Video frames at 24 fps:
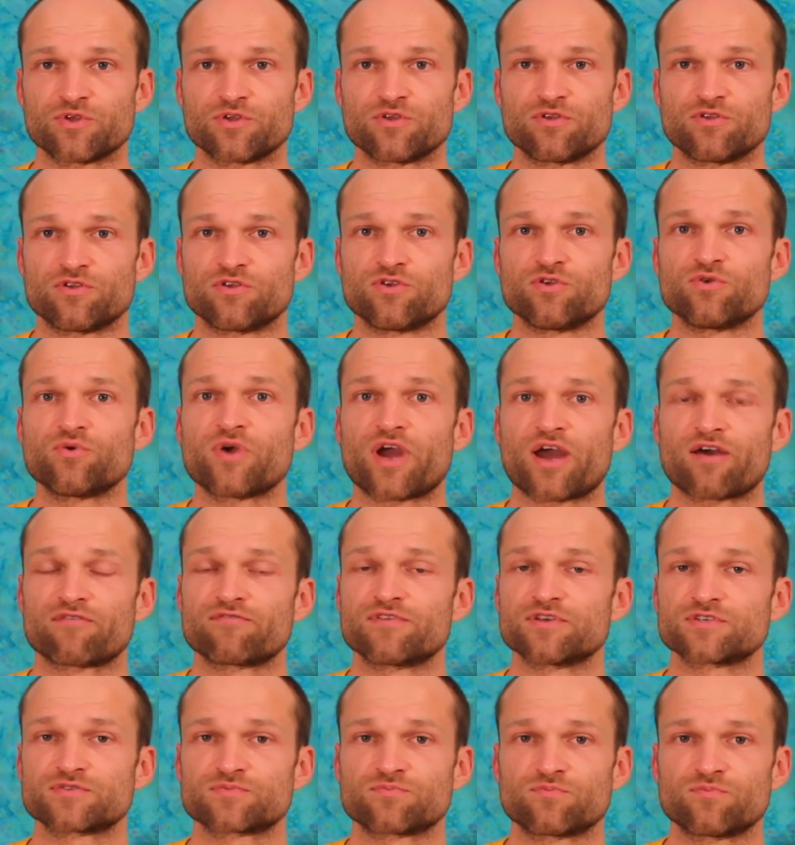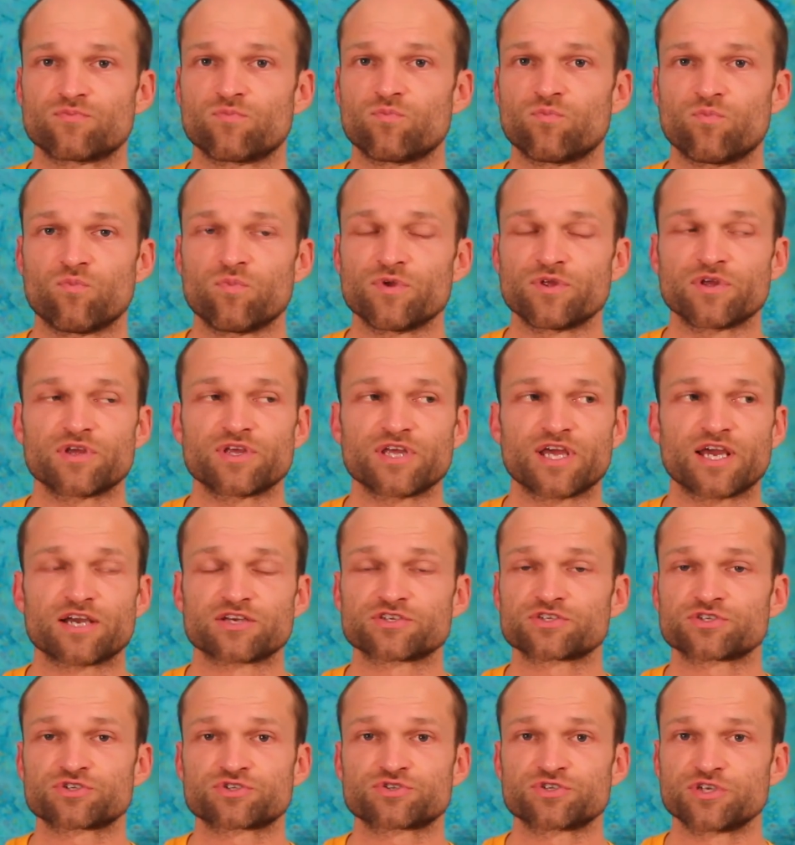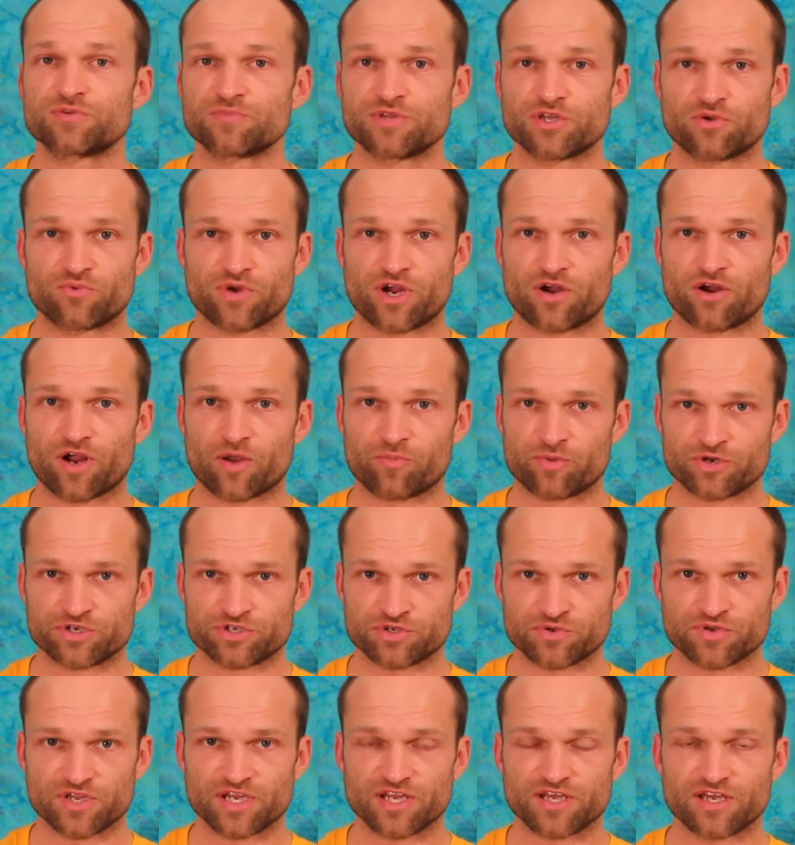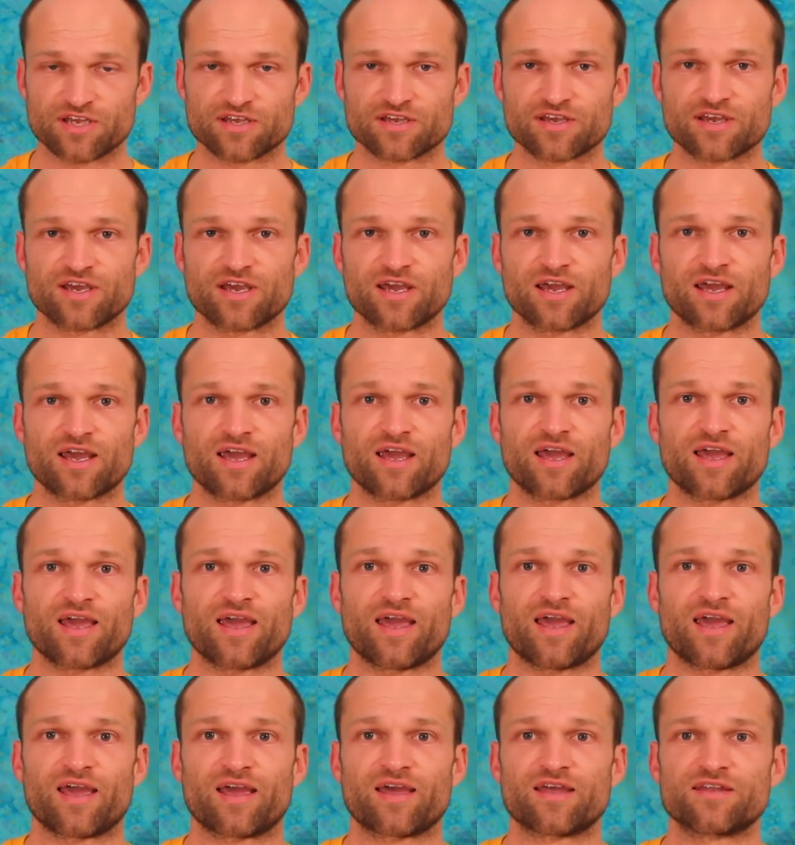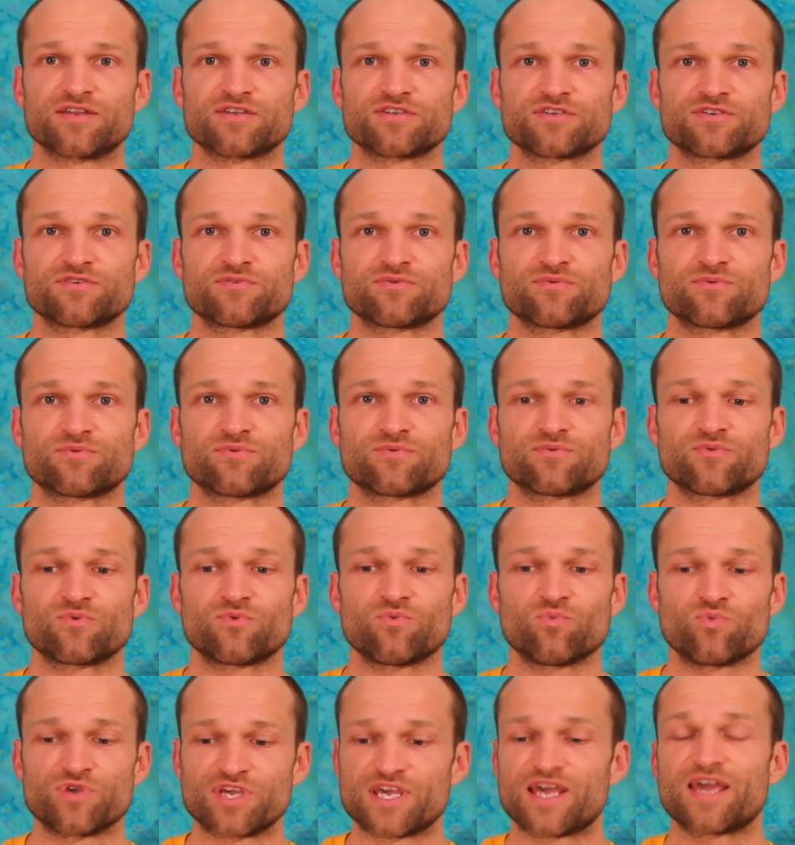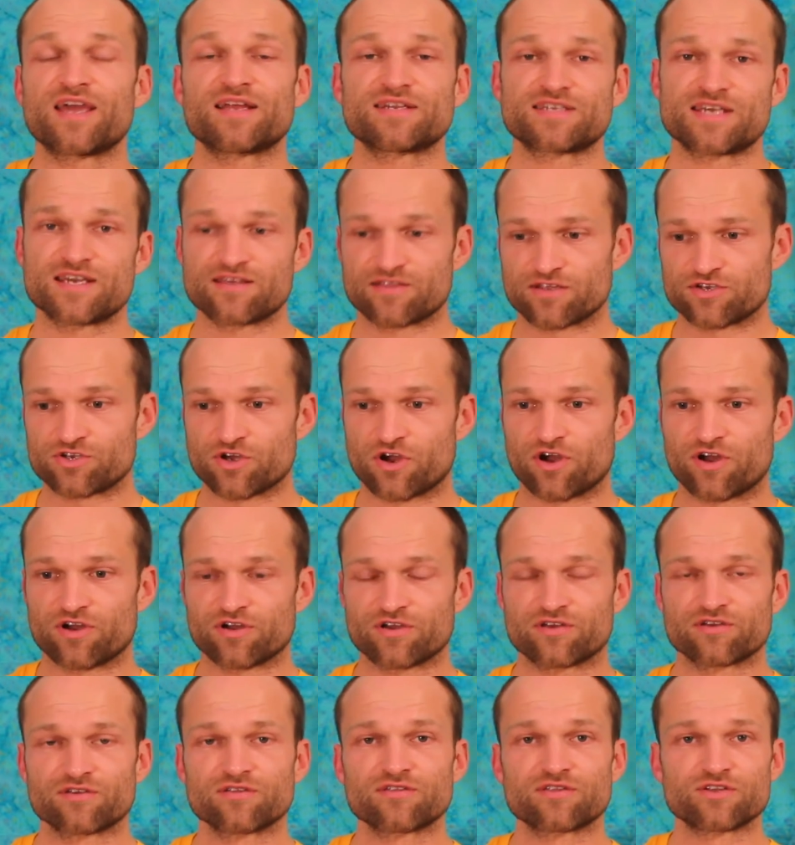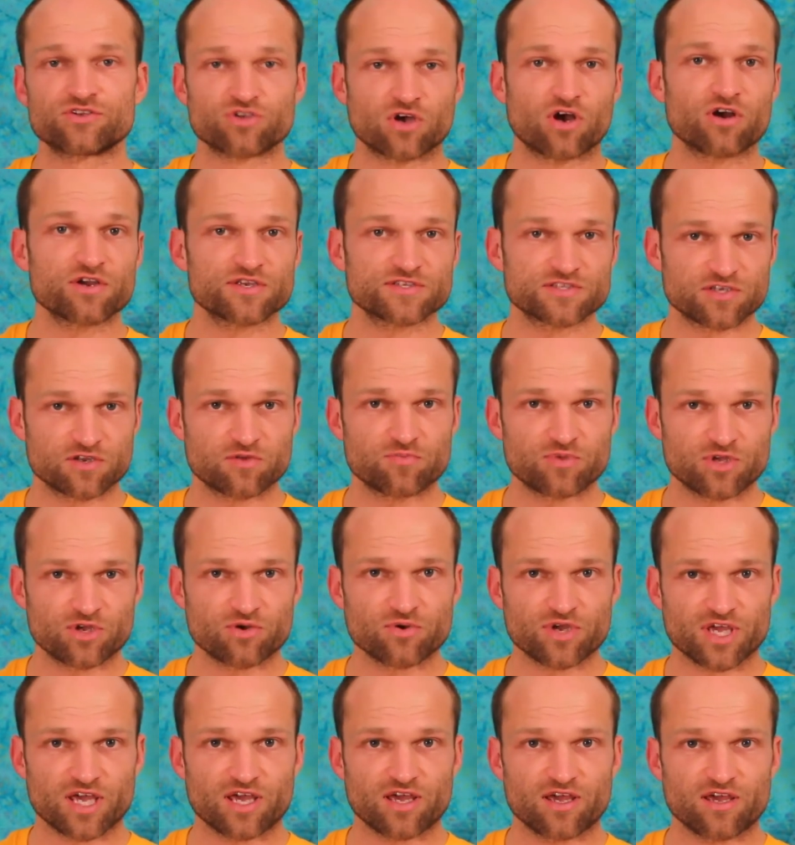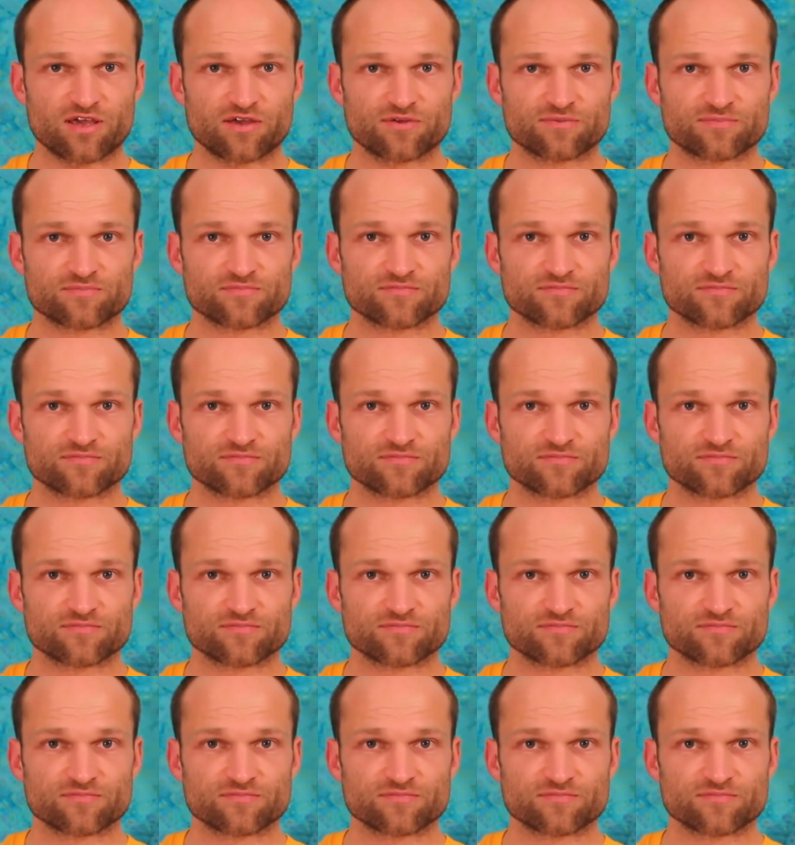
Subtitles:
You have this extremely rare opportunity, and we can't take the dog. The dog is going to be okay.